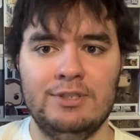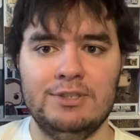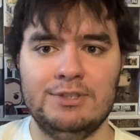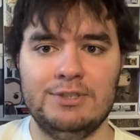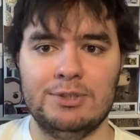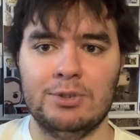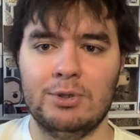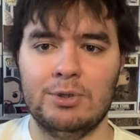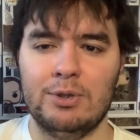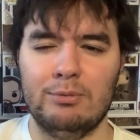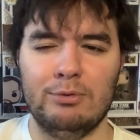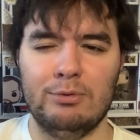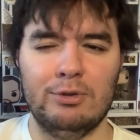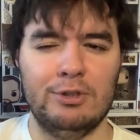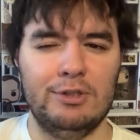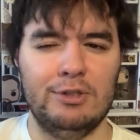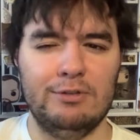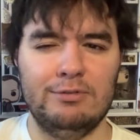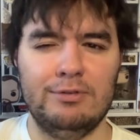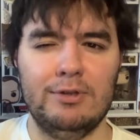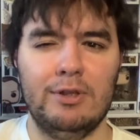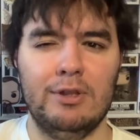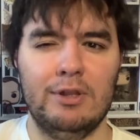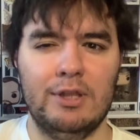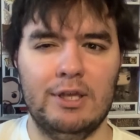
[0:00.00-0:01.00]
So I really
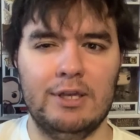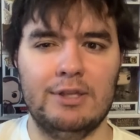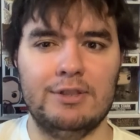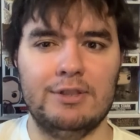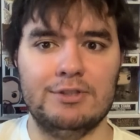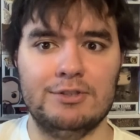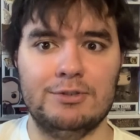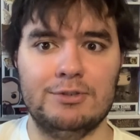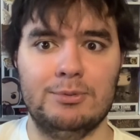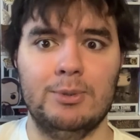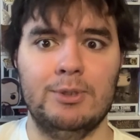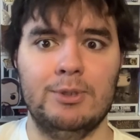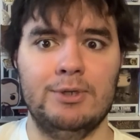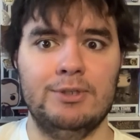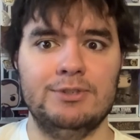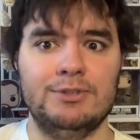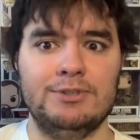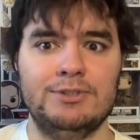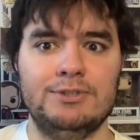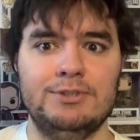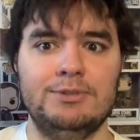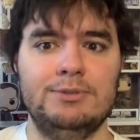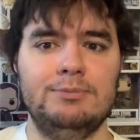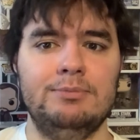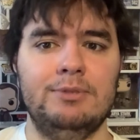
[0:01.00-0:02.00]
feel like this one
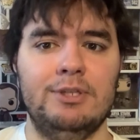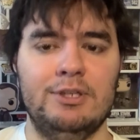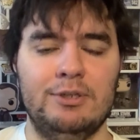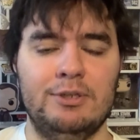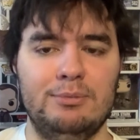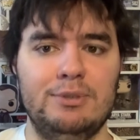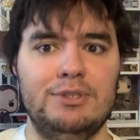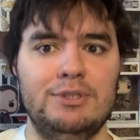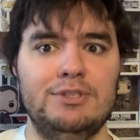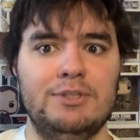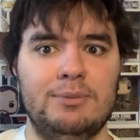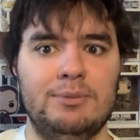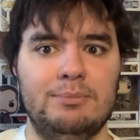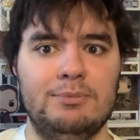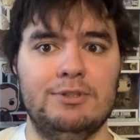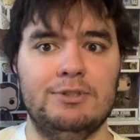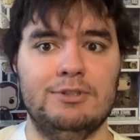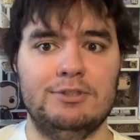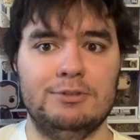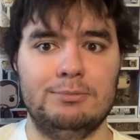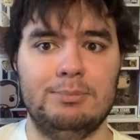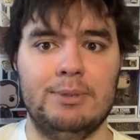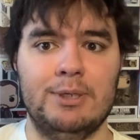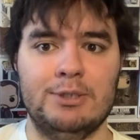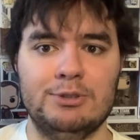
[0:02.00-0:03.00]
is going to be something
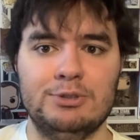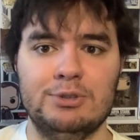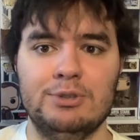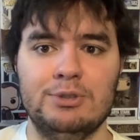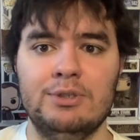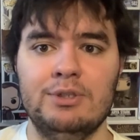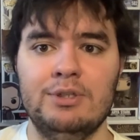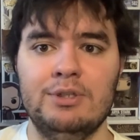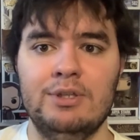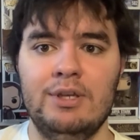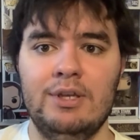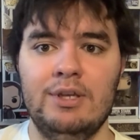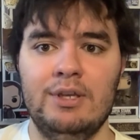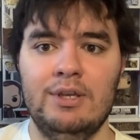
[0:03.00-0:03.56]
special